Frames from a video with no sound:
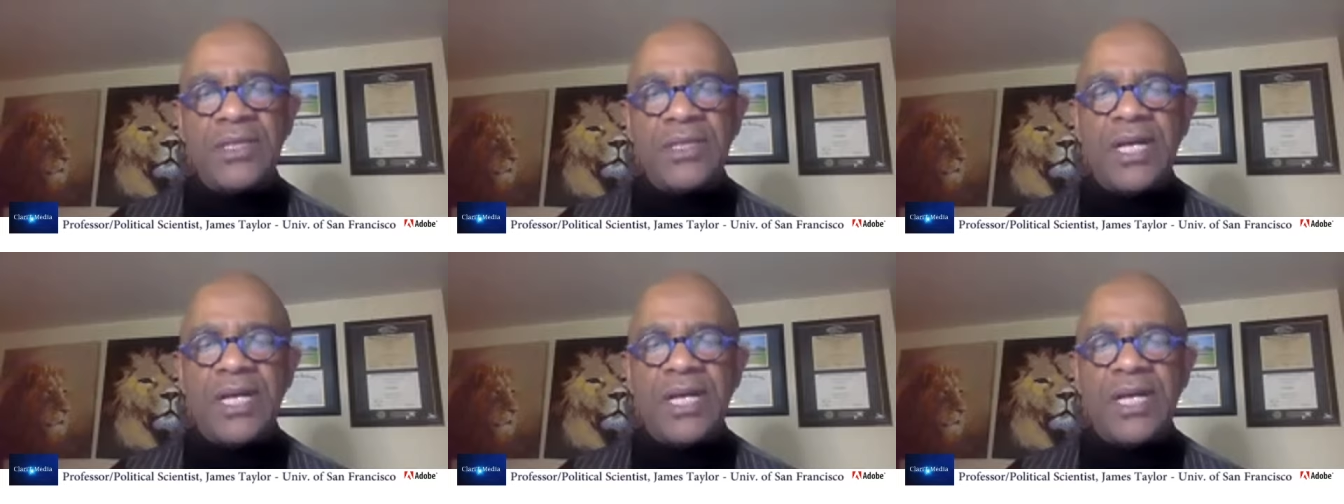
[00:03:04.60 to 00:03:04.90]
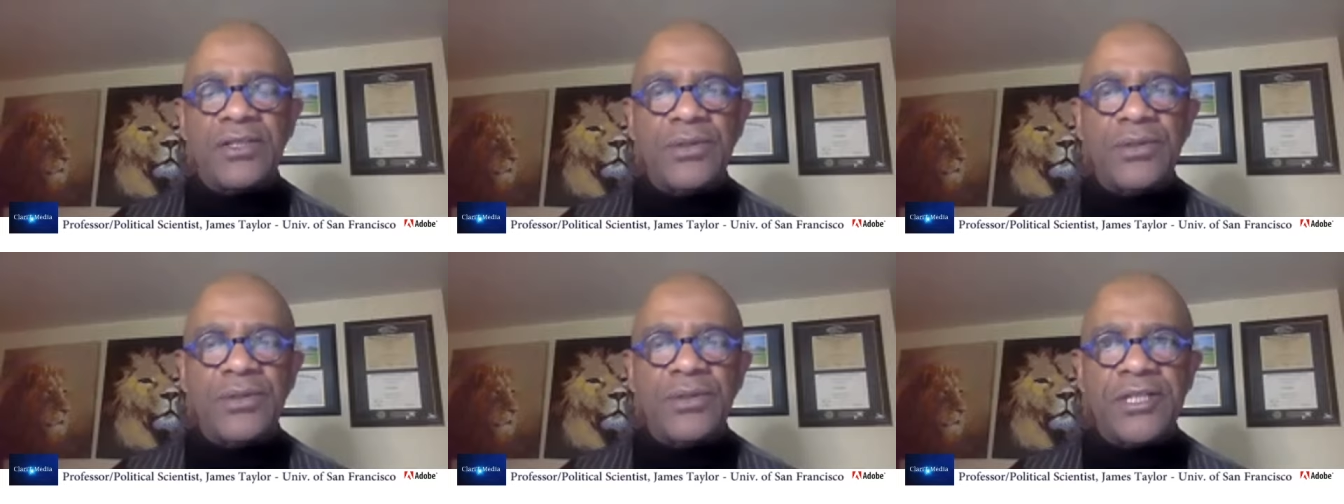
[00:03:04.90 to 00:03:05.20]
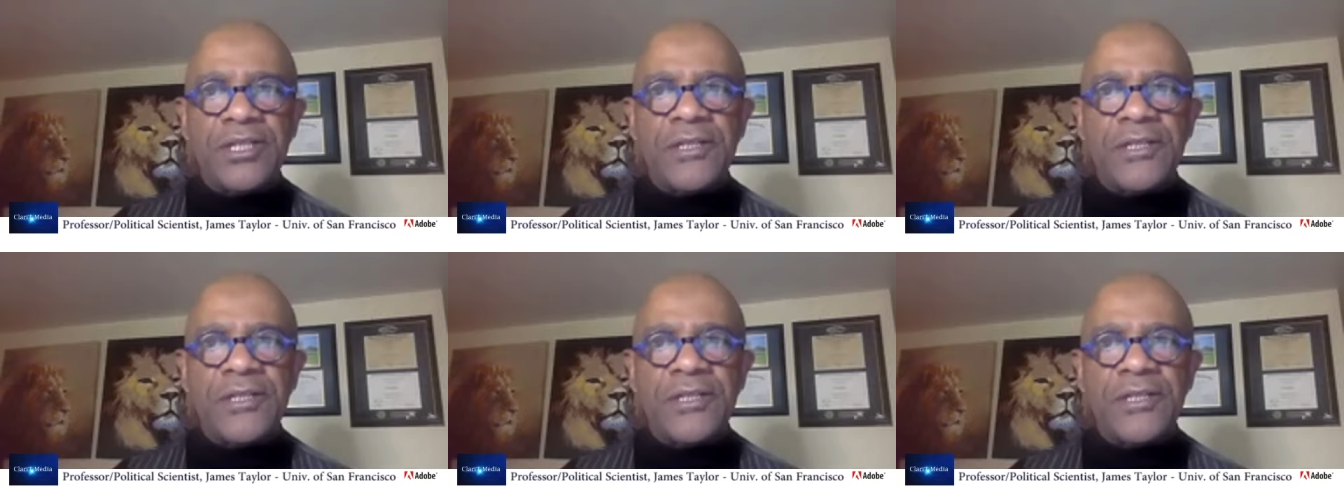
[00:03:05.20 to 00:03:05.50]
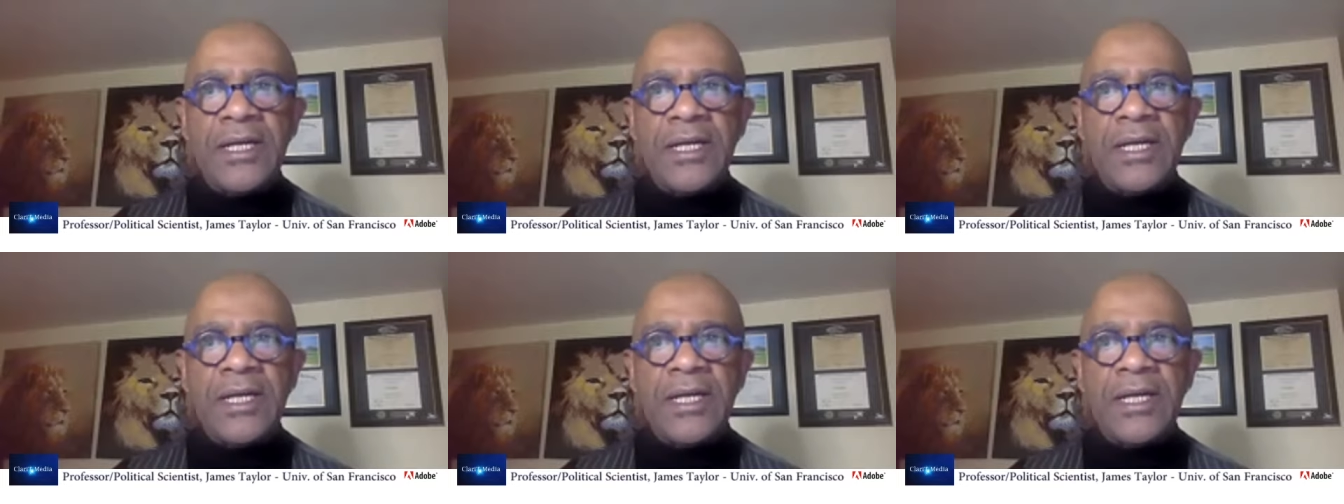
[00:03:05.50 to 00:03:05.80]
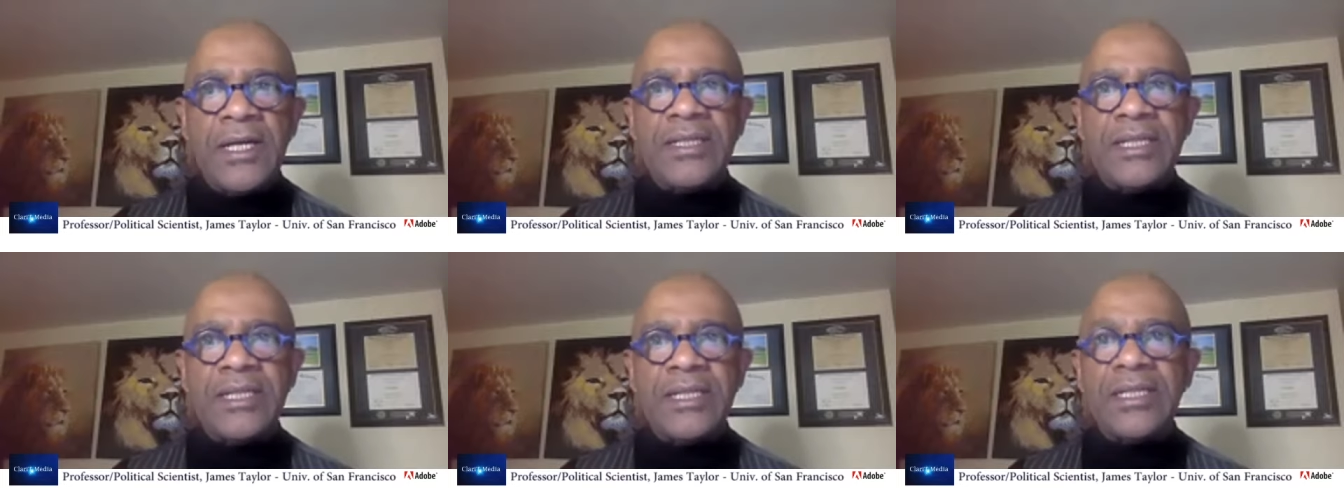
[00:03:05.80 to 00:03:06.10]
is something that the framers of
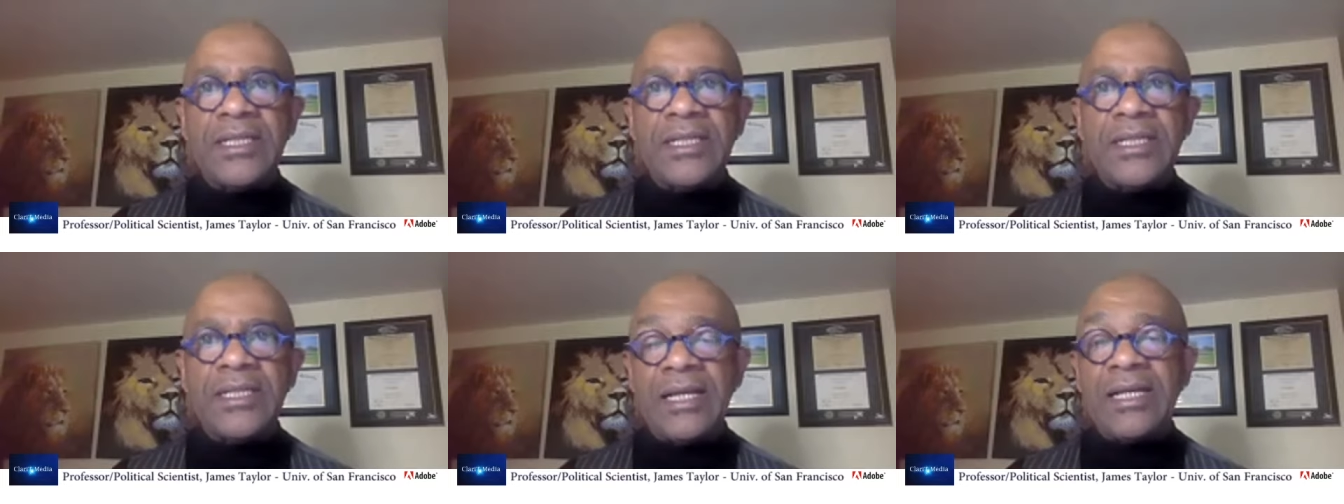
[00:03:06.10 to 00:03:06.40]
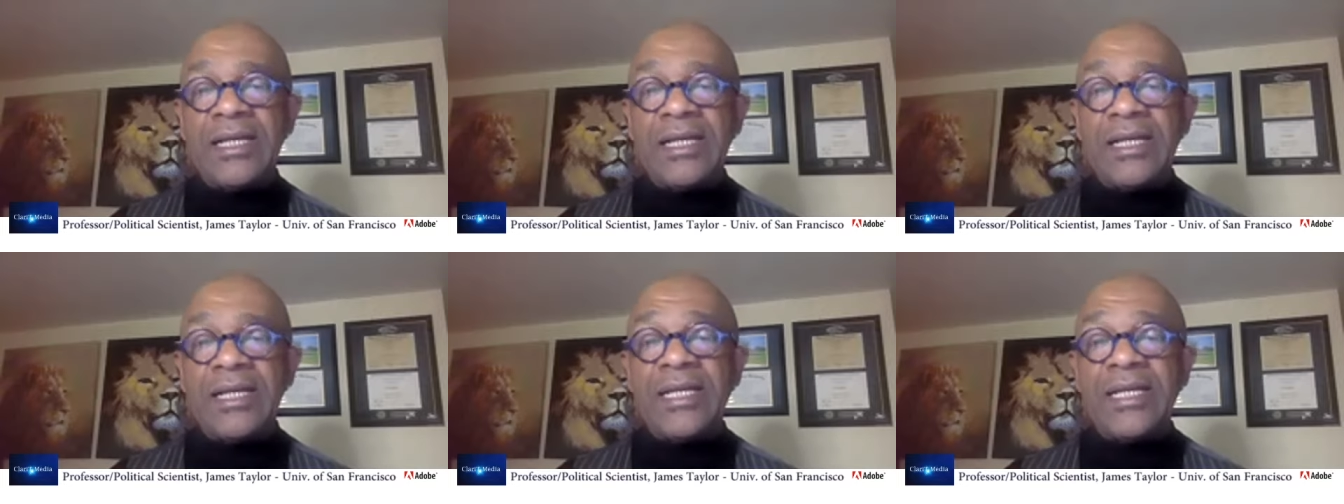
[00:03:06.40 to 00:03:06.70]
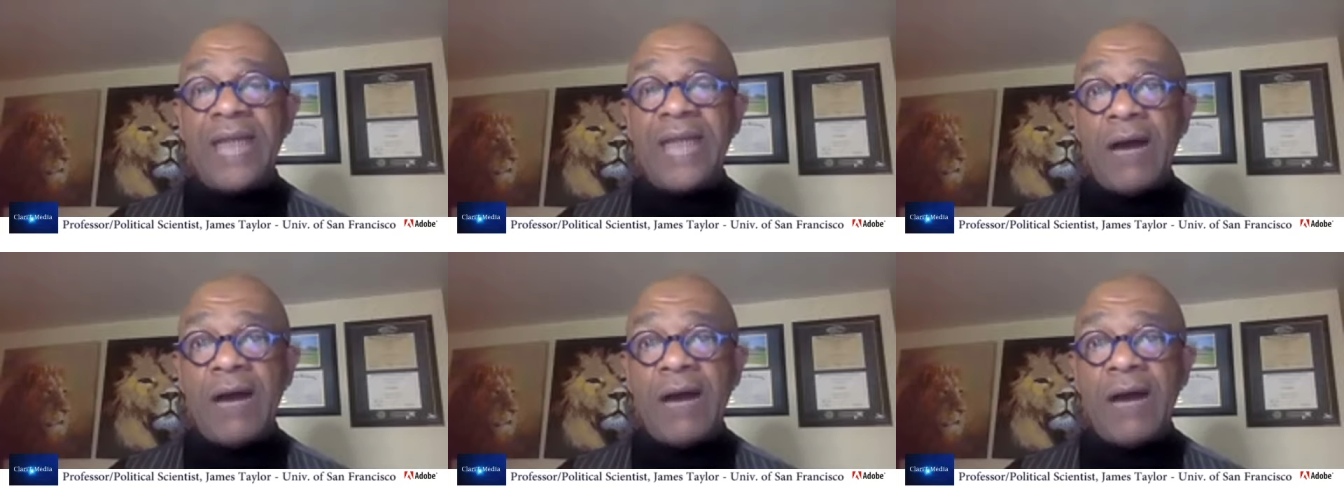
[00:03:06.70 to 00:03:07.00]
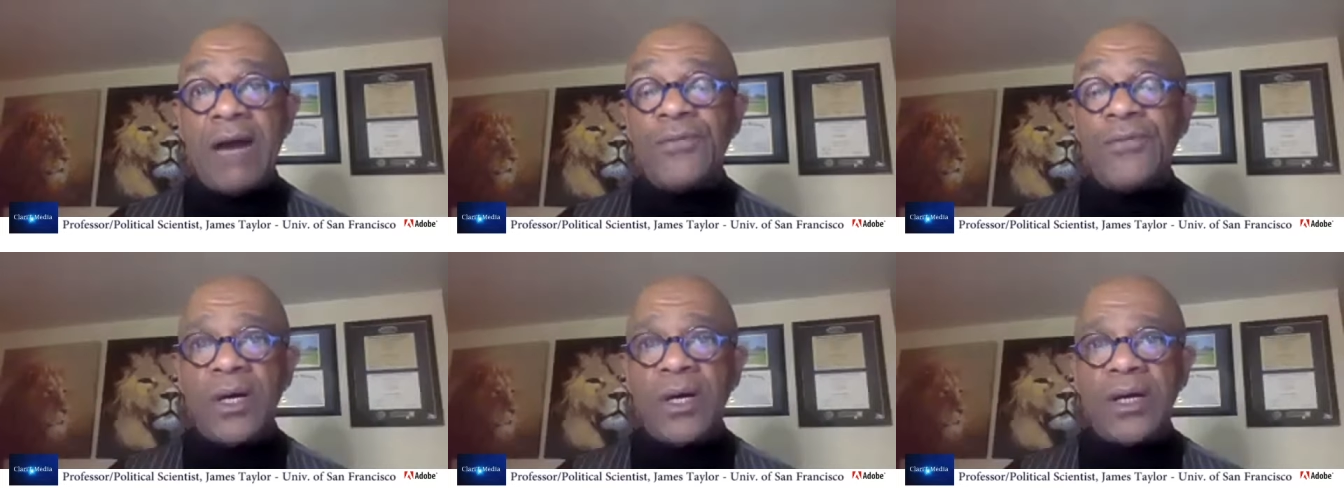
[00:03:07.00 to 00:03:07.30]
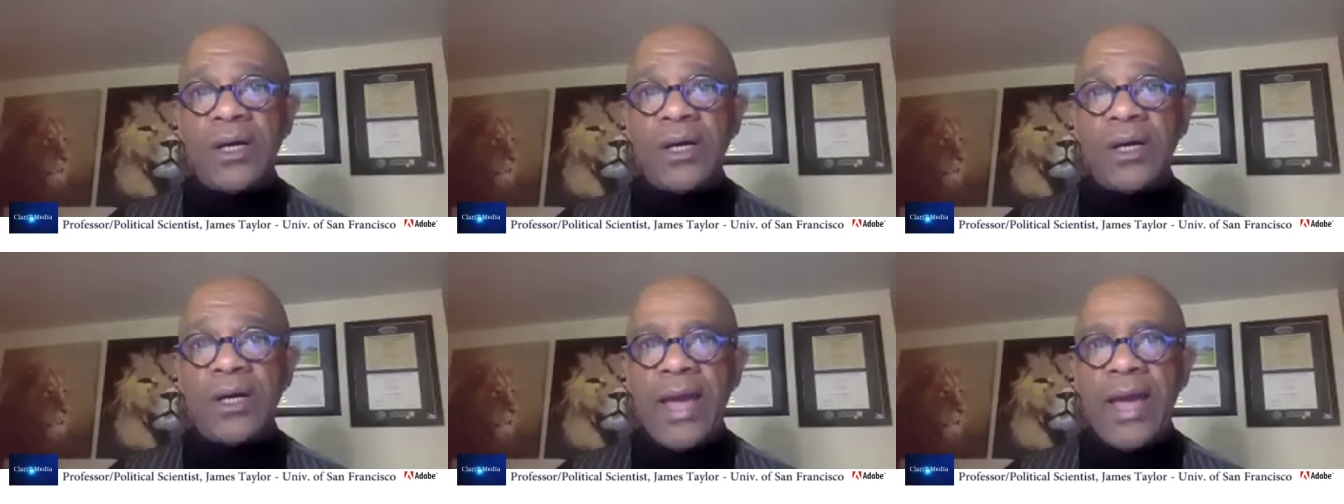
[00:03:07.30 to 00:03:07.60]
the US Constitution
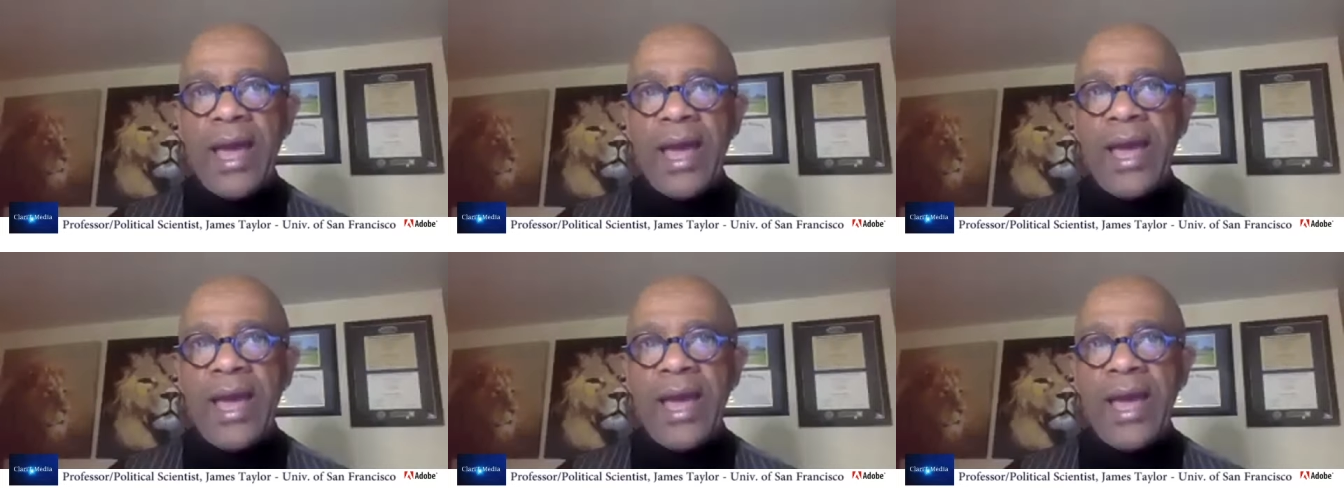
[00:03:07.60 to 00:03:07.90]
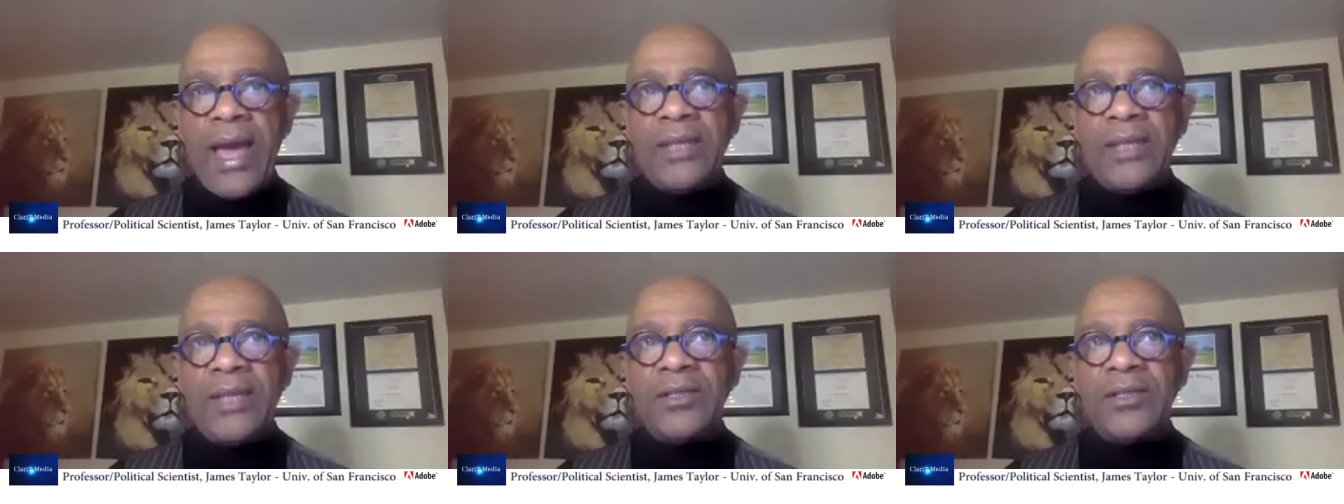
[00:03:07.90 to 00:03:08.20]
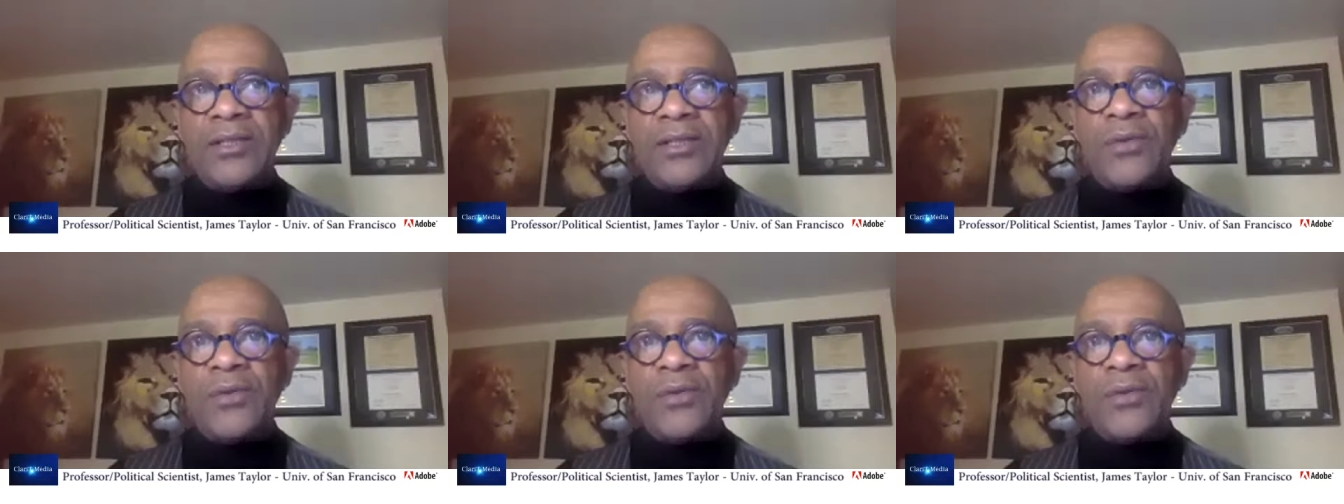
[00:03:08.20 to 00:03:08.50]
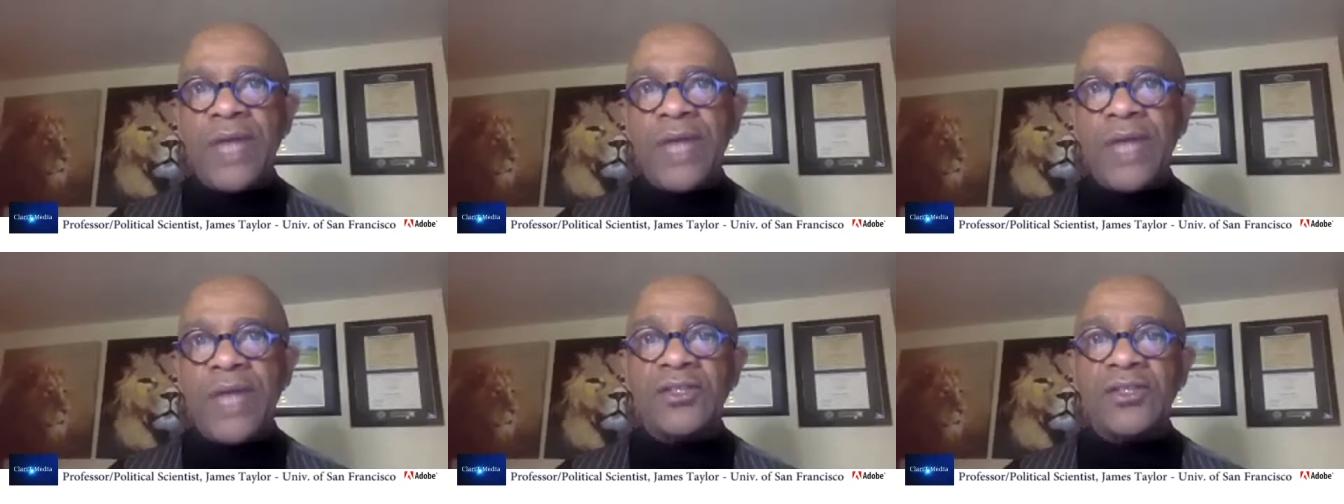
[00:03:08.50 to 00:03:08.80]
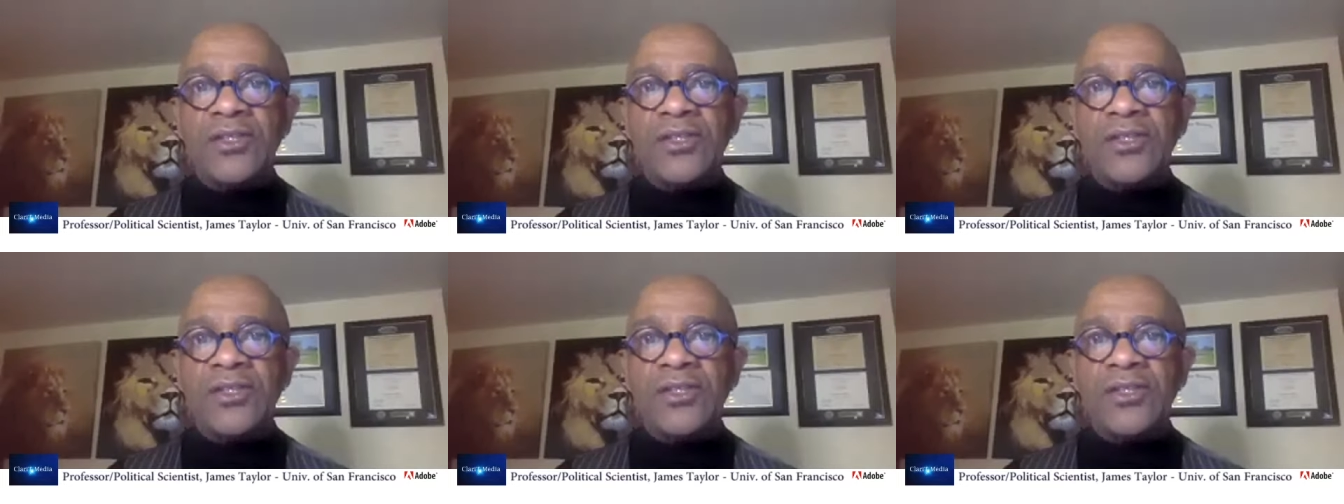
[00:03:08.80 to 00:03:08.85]
did not account for.